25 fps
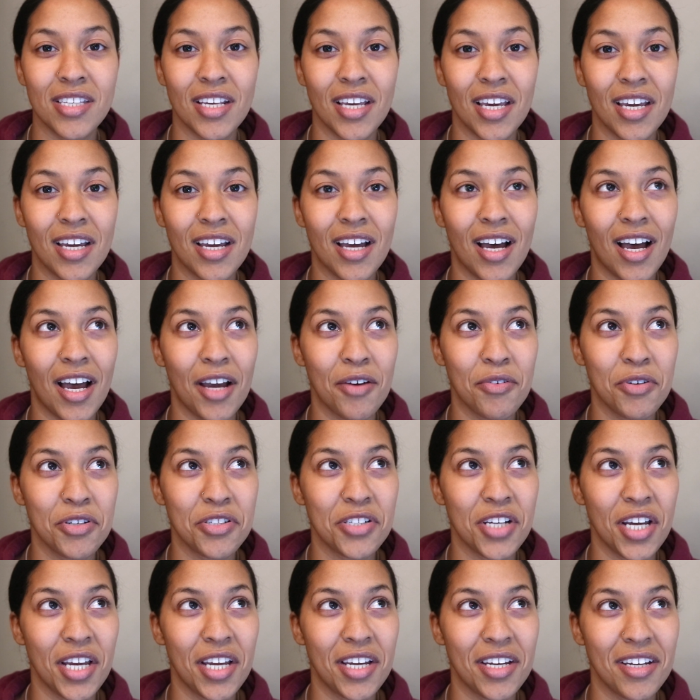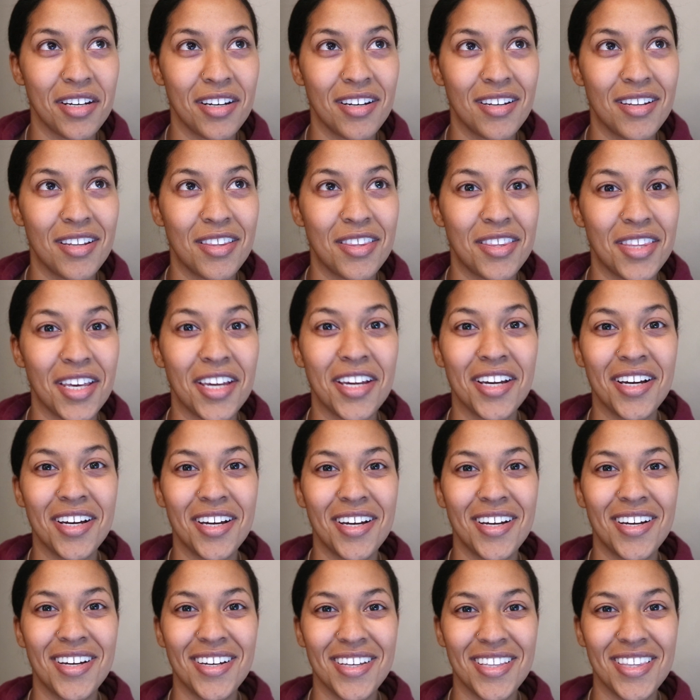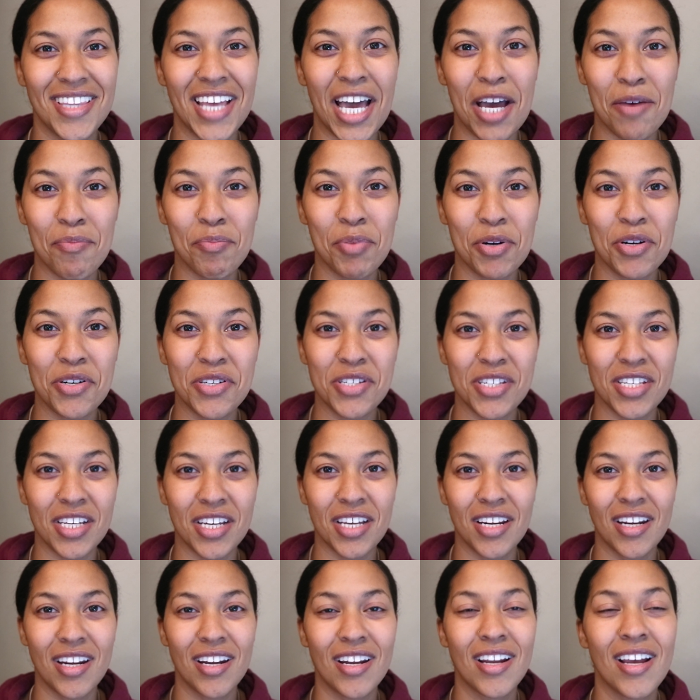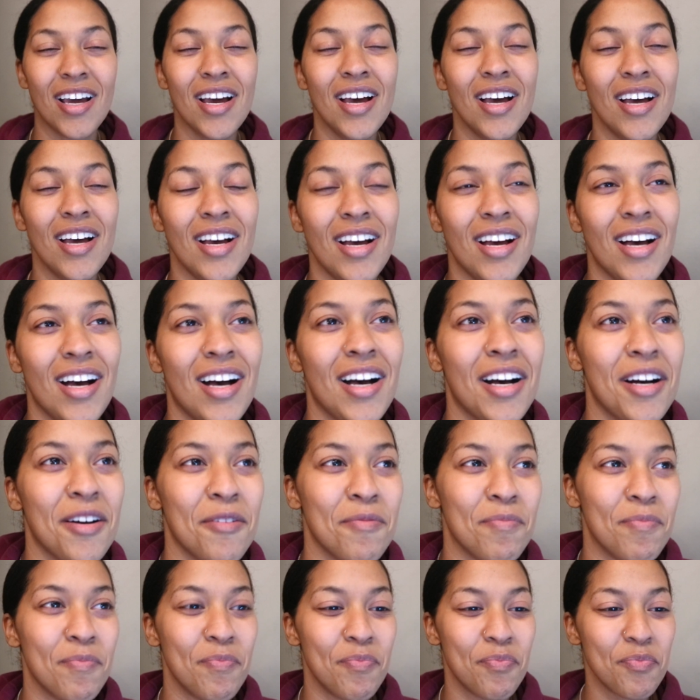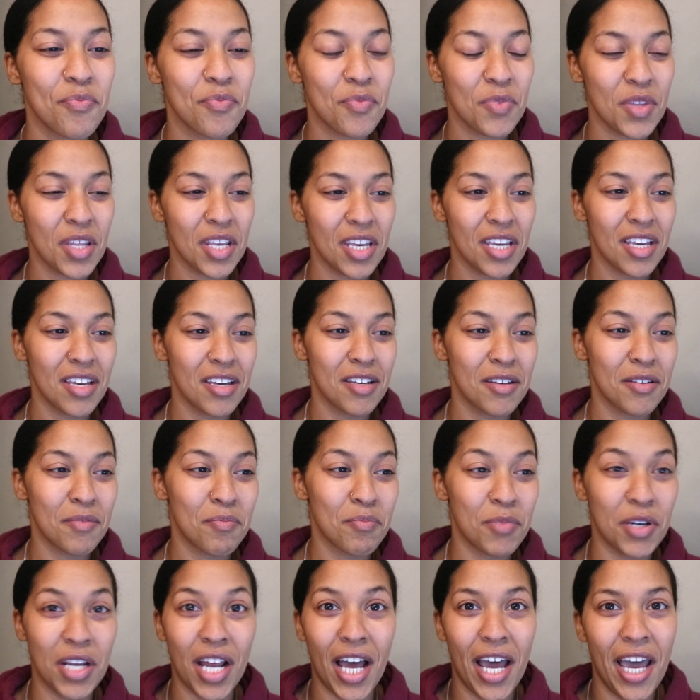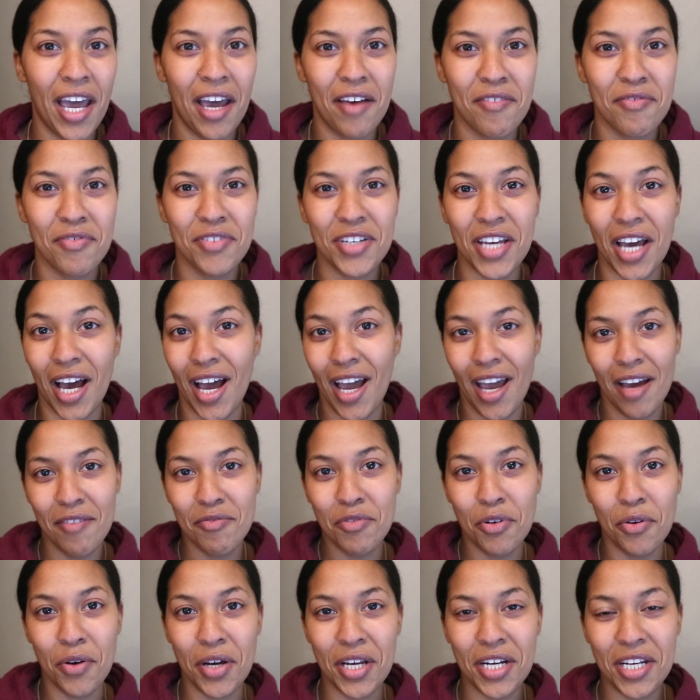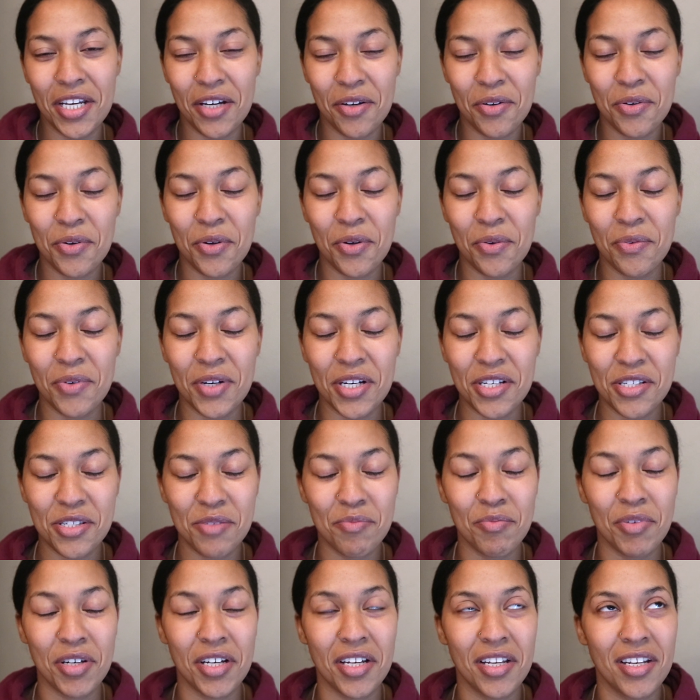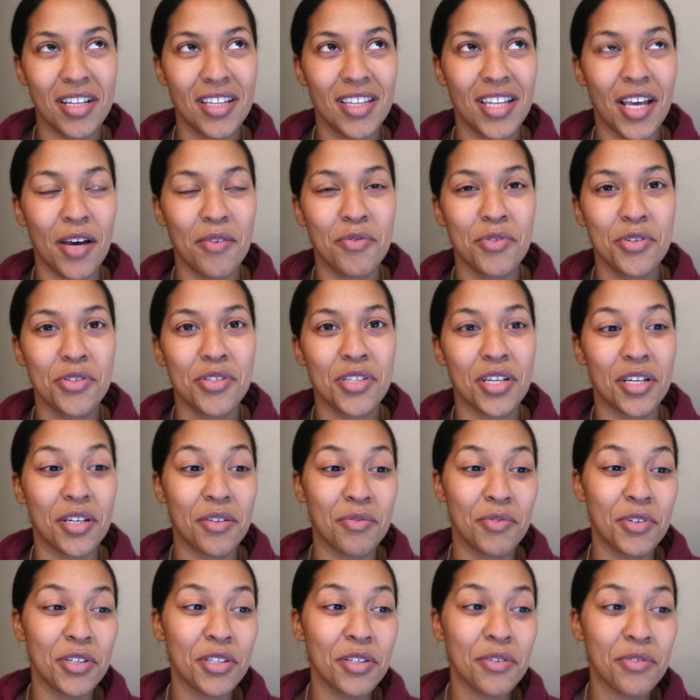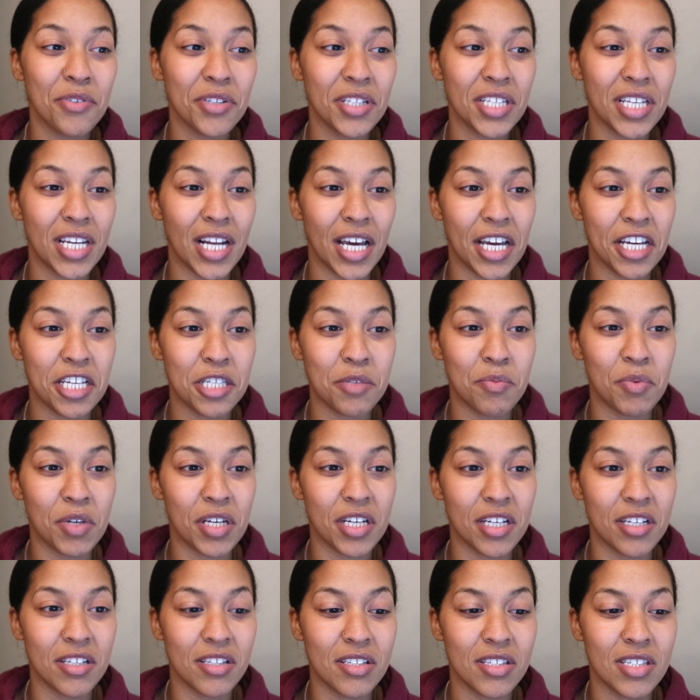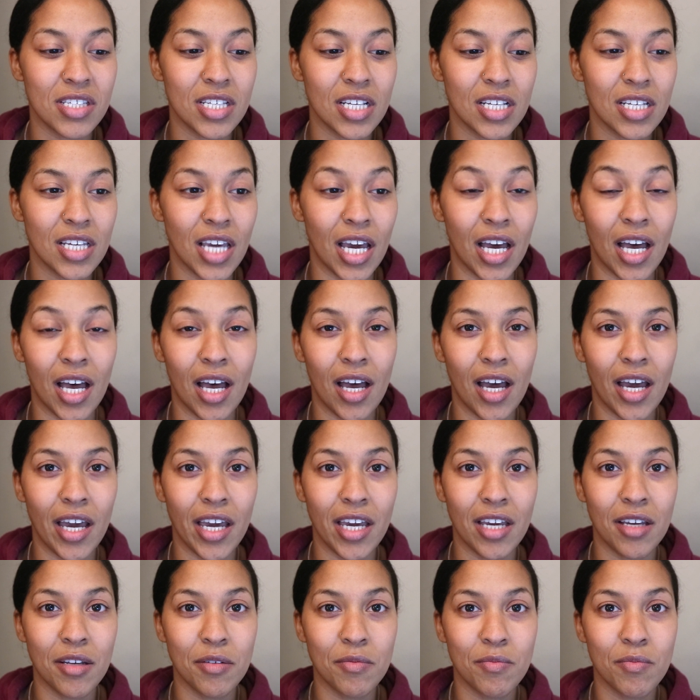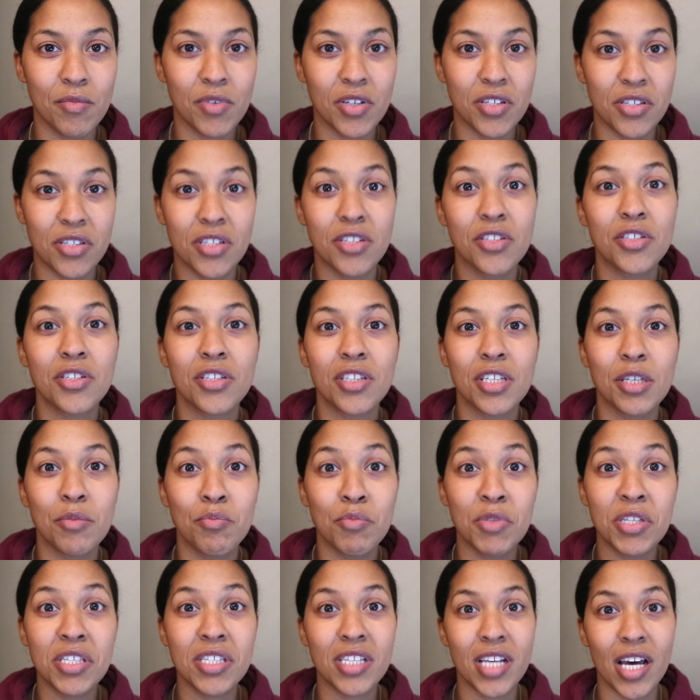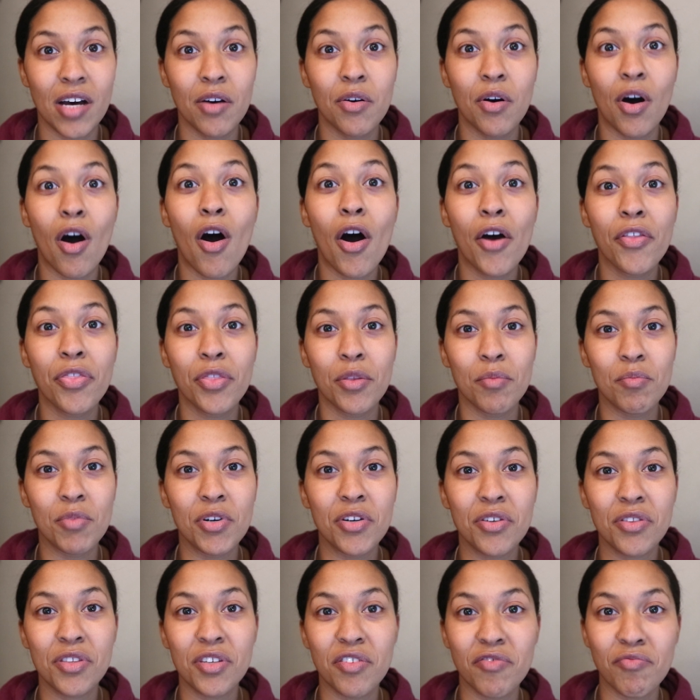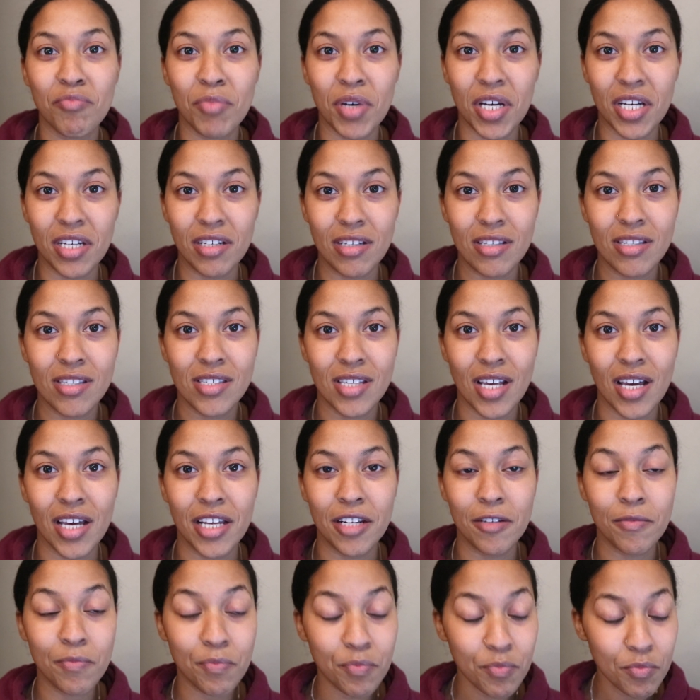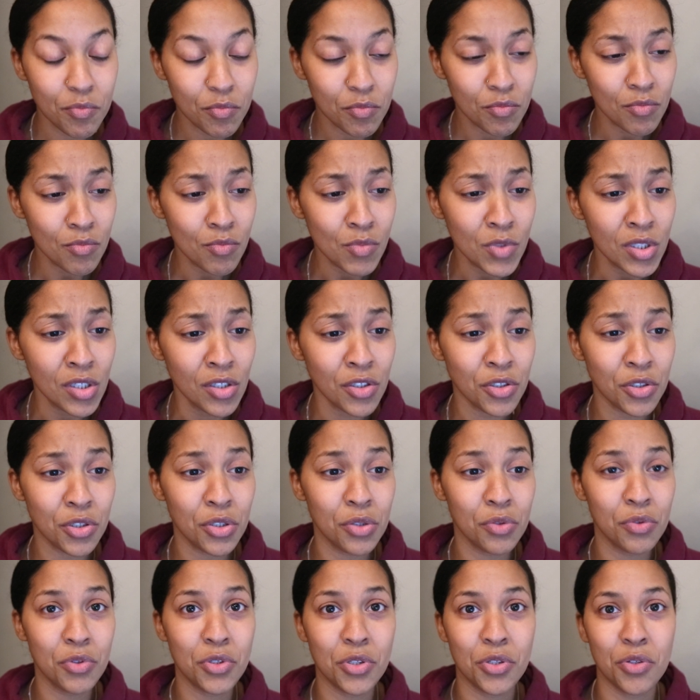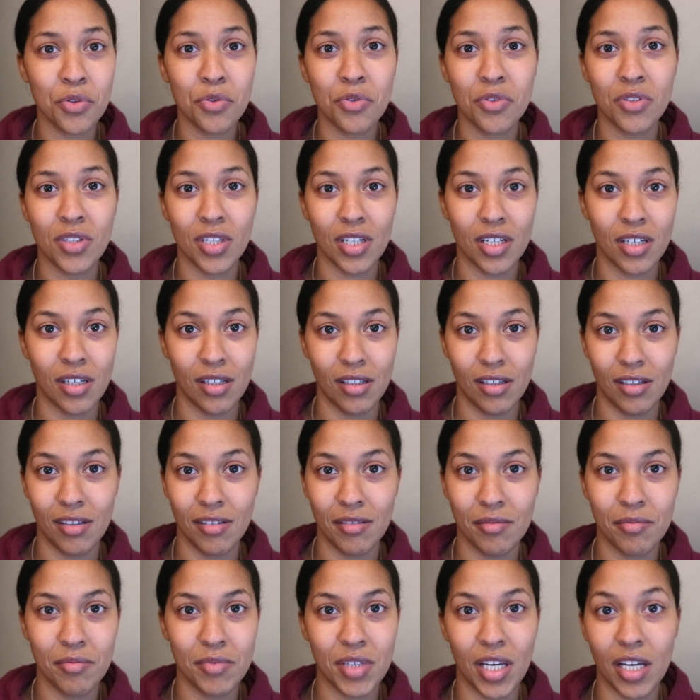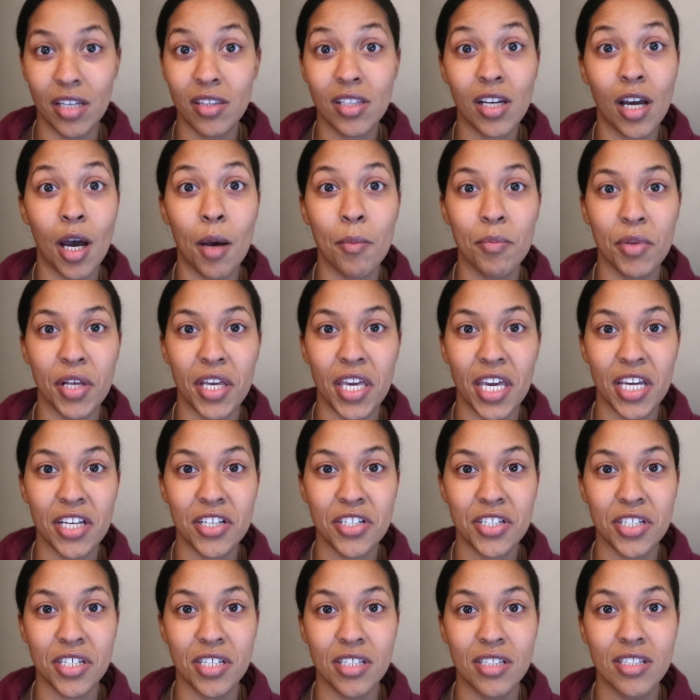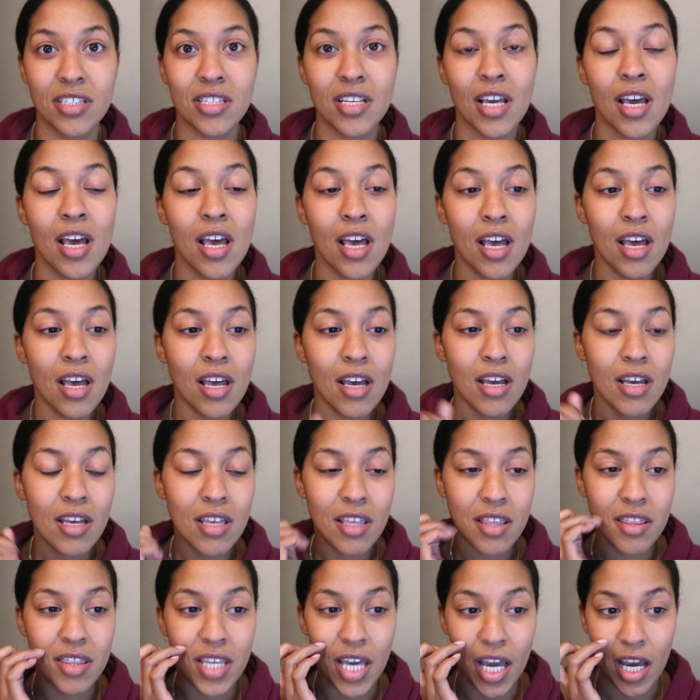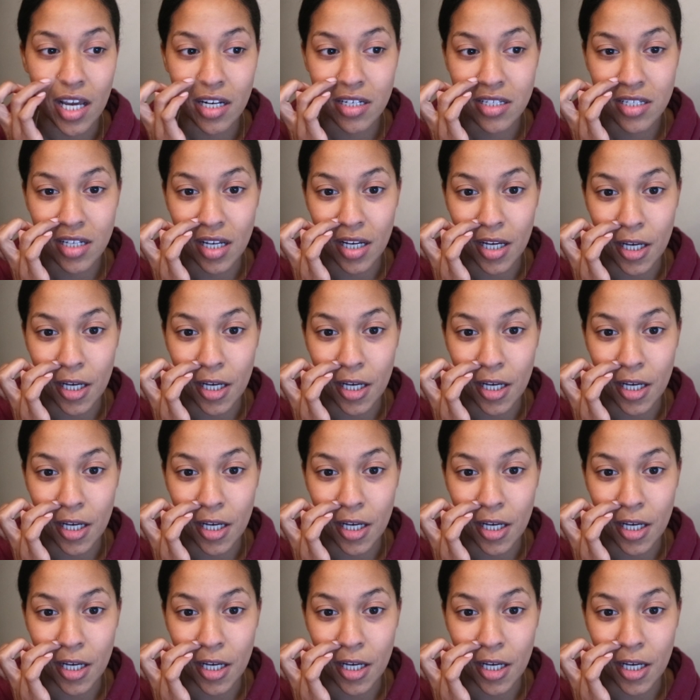Like, I wish I could thank that person, but I have no idea who it was. But that was really, really nice, because I essentially missed out on the birth of my son due to the complications that